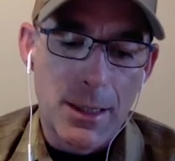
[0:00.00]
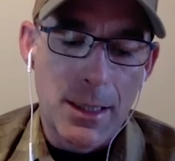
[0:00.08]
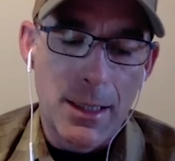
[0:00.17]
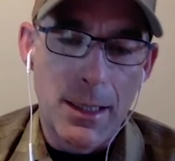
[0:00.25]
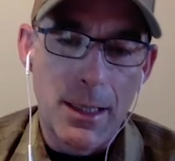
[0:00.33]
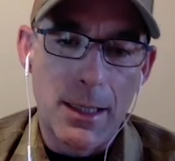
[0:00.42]

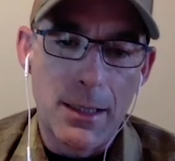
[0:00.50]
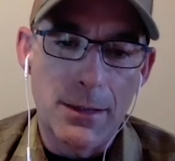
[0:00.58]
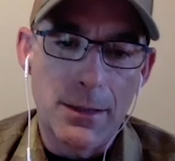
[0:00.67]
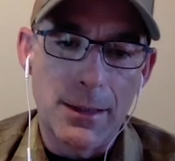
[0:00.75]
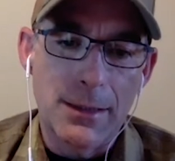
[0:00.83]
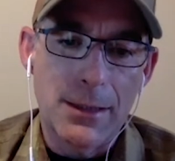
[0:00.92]
and
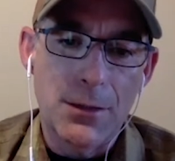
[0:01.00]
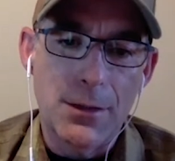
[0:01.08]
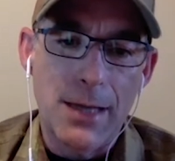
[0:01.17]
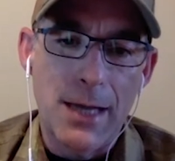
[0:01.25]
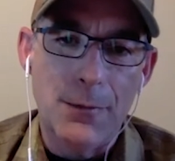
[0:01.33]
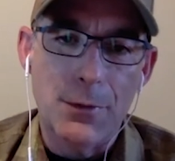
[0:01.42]
let's say you
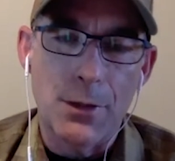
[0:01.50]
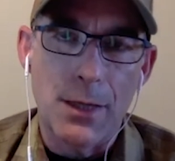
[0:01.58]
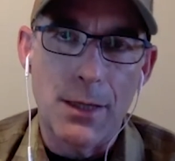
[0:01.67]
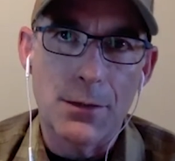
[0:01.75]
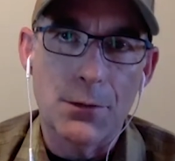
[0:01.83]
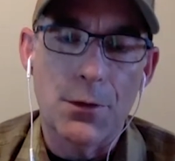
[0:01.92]
capped your
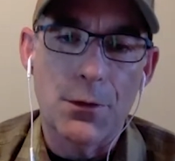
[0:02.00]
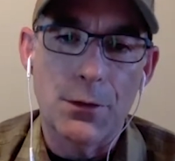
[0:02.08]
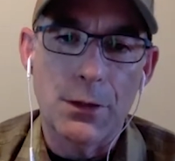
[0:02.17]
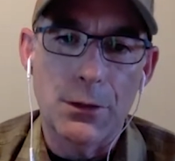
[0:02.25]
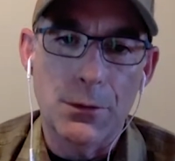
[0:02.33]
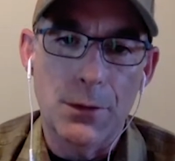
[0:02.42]
ISO to
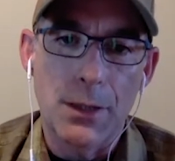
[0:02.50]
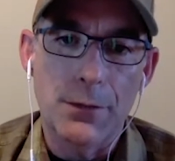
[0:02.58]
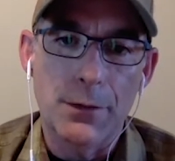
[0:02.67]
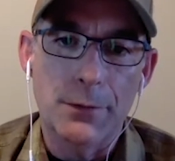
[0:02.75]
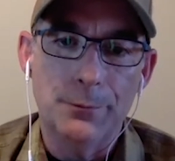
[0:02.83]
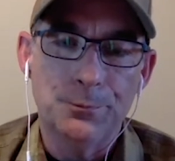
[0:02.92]

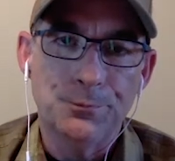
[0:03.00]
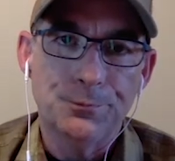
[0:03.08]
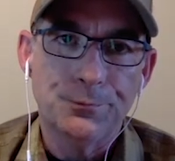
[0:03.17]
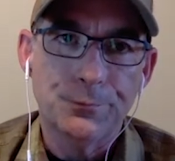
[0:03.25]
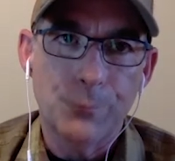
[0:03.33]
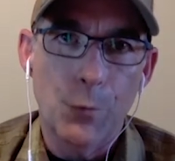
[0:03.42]
3200.
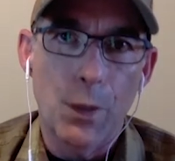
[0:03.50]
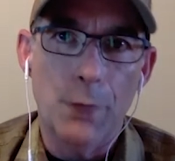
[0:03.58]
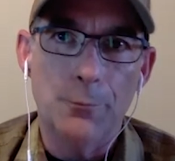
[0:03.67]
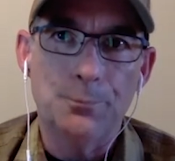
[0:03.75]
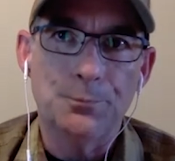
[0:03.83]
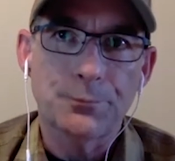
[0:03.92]

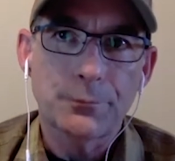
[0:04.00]
Well,